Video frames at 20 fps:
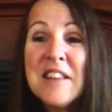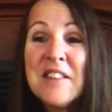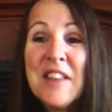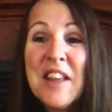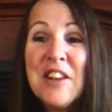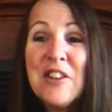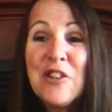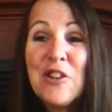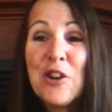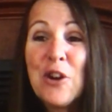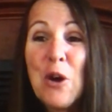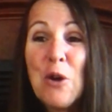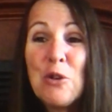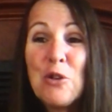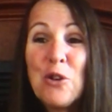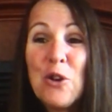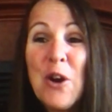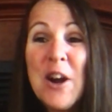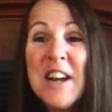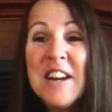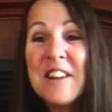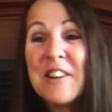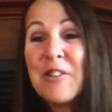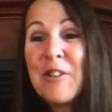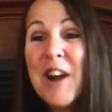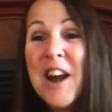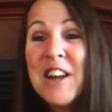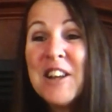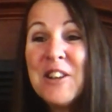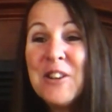think they should go join a
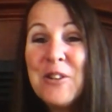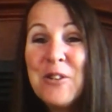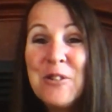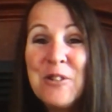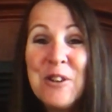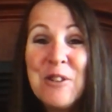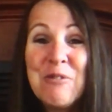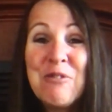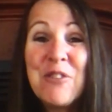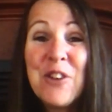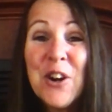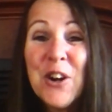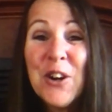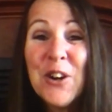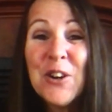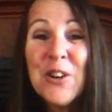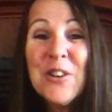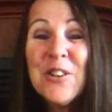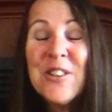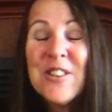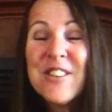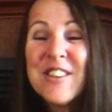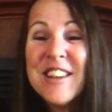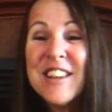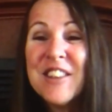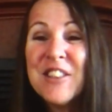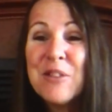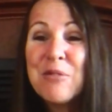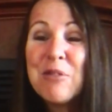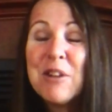credit union first.
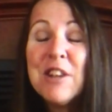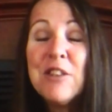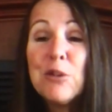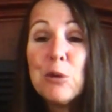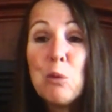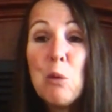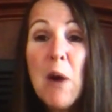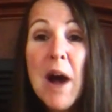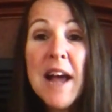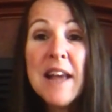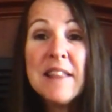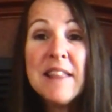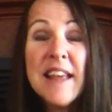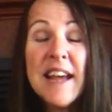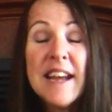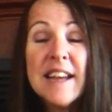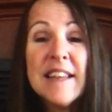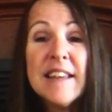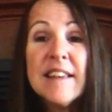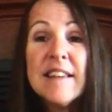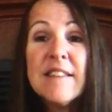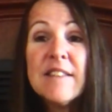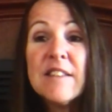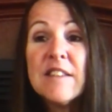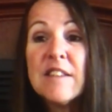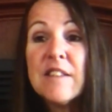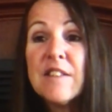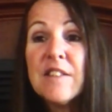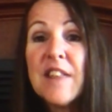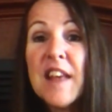And the reason why that
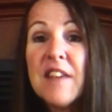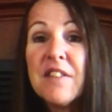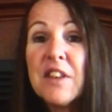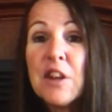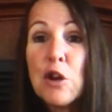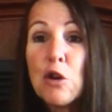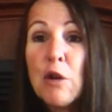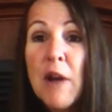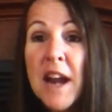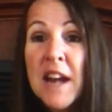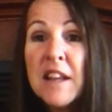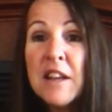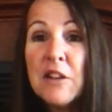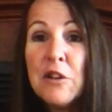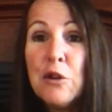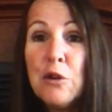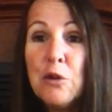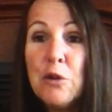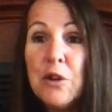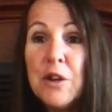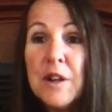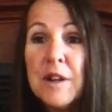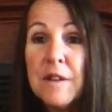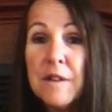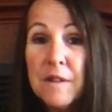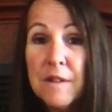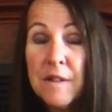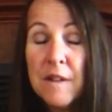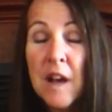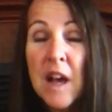is that the credit
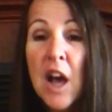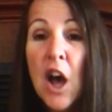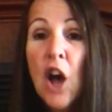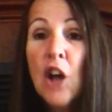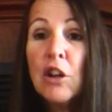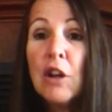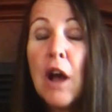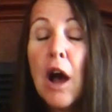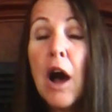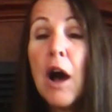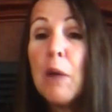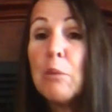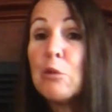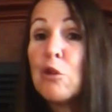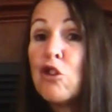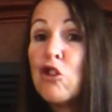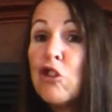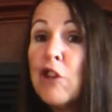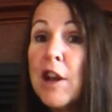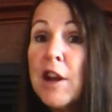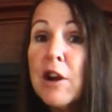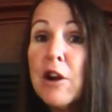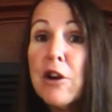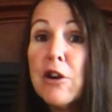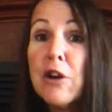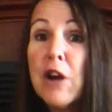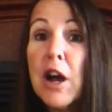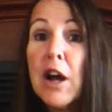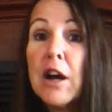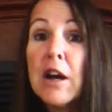unions
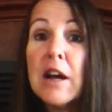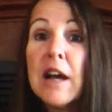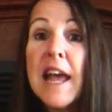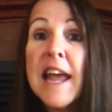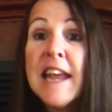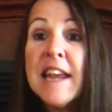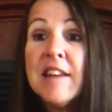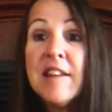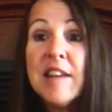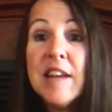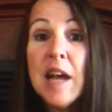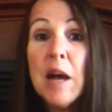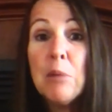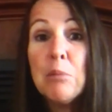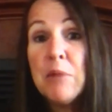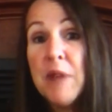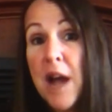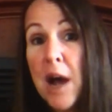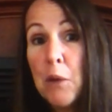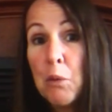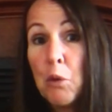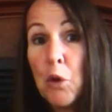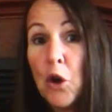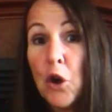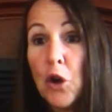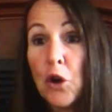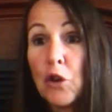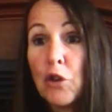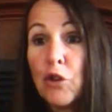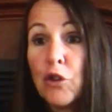share ATM
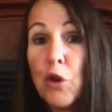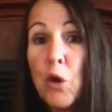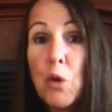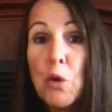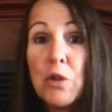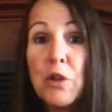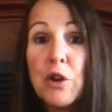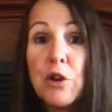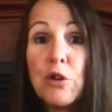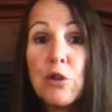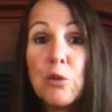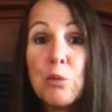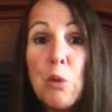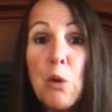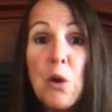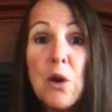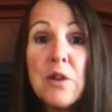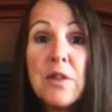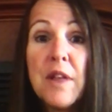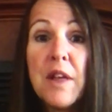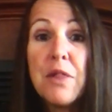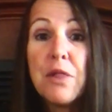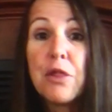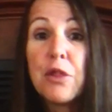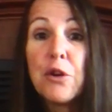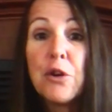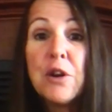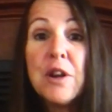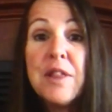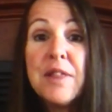networks. So there's more than
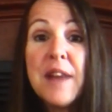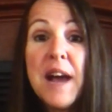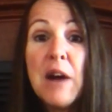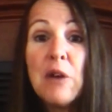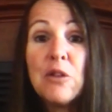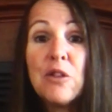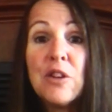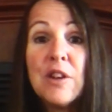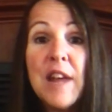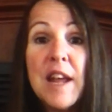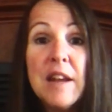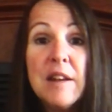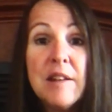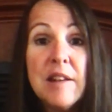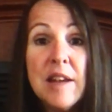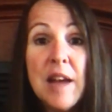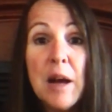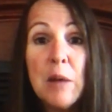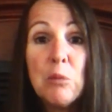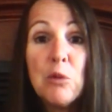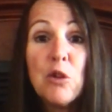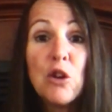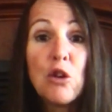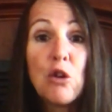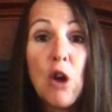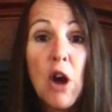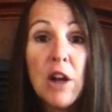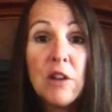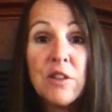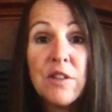30,000 ATMs
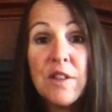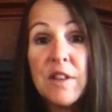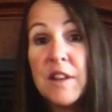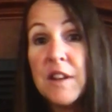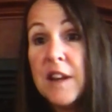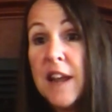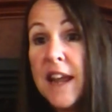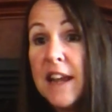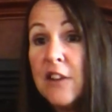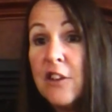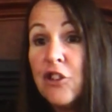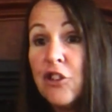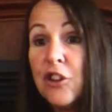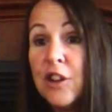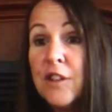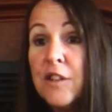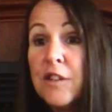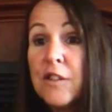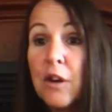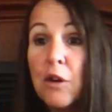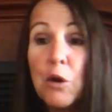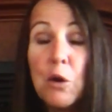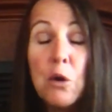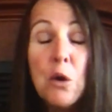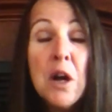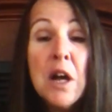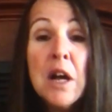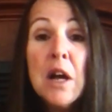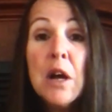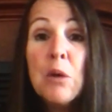across the nation.
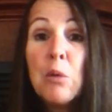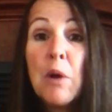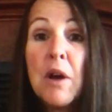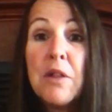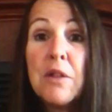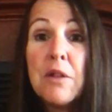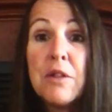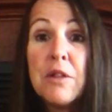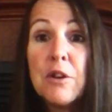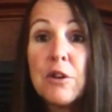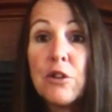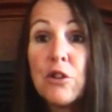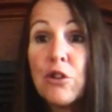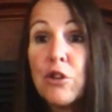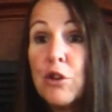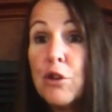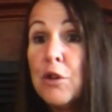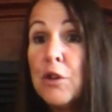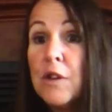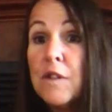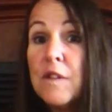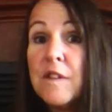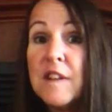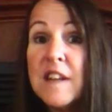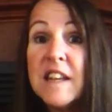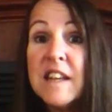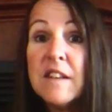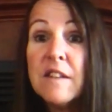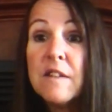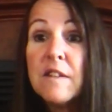So whether they're
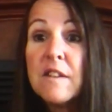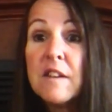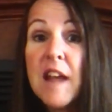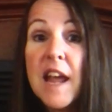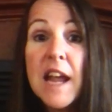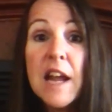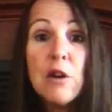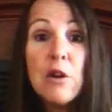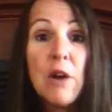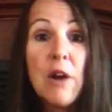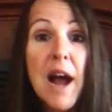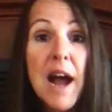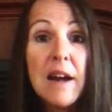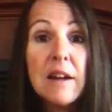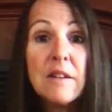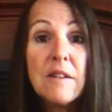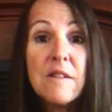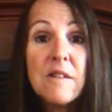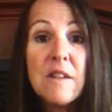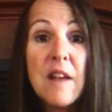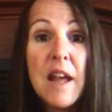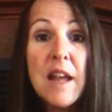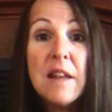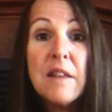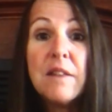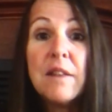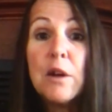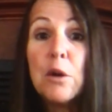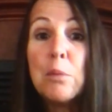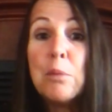students in state or out of
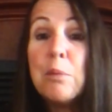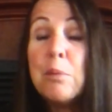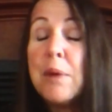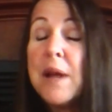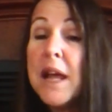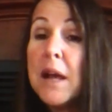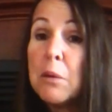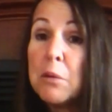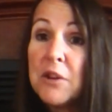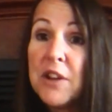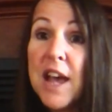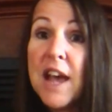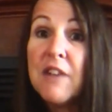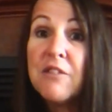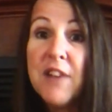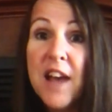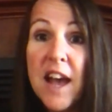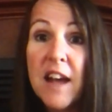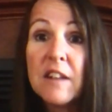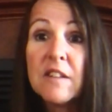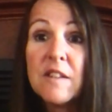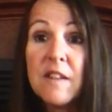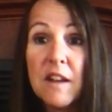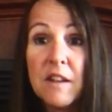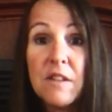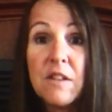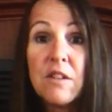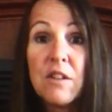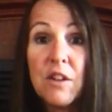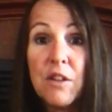state, they'll be able to have
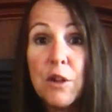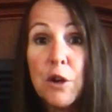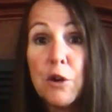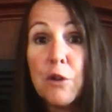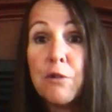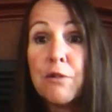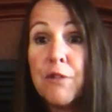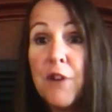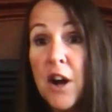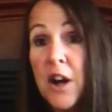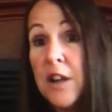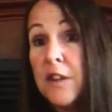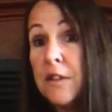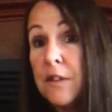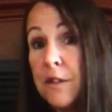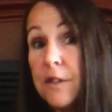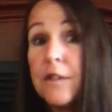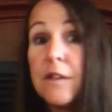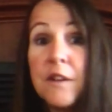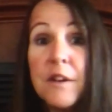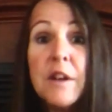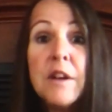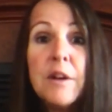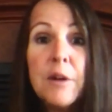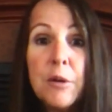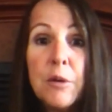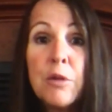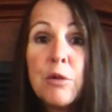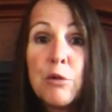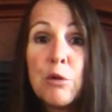access to their funds
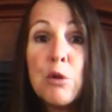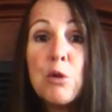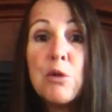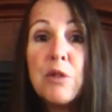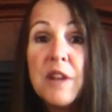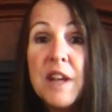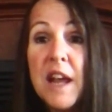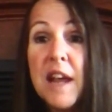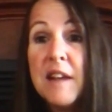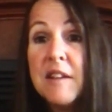through the